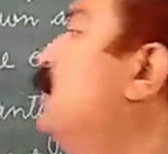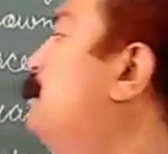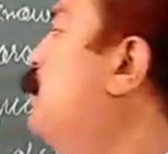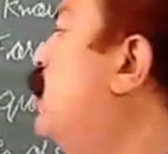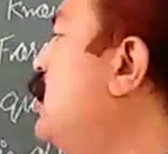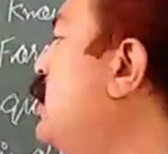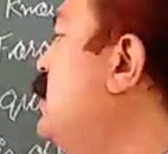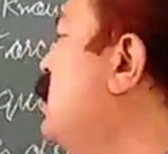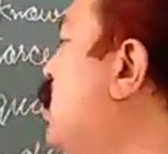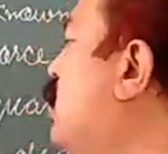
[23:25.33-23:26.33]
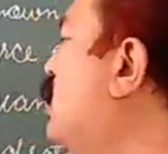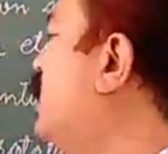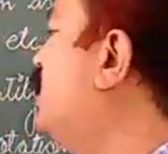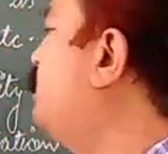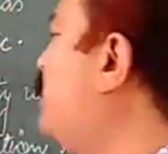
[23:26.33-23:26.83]
the body or
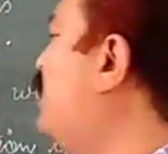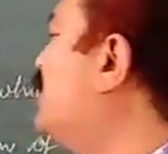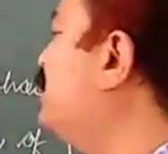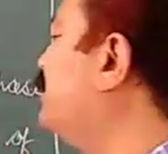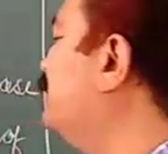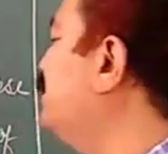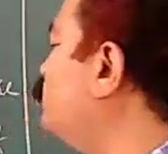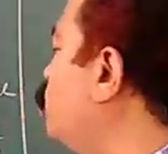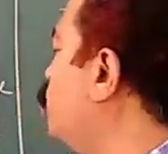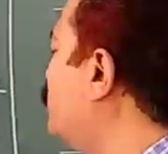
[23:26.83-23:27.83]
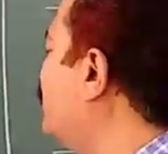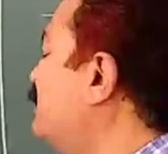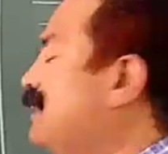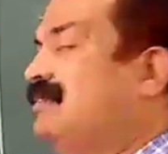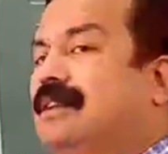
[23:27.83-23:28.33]
a particle is called
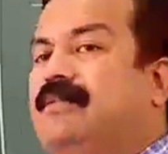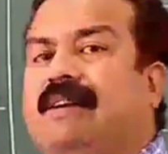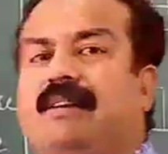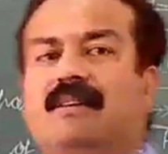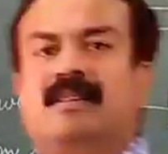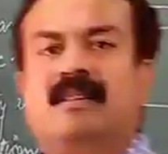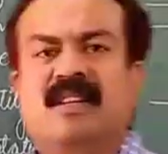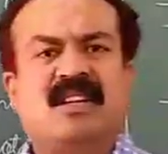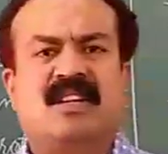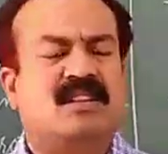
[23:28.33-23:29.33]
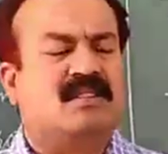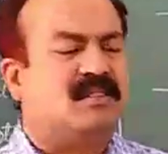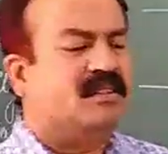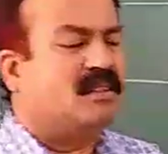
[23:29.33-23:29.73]
as axial vector. It is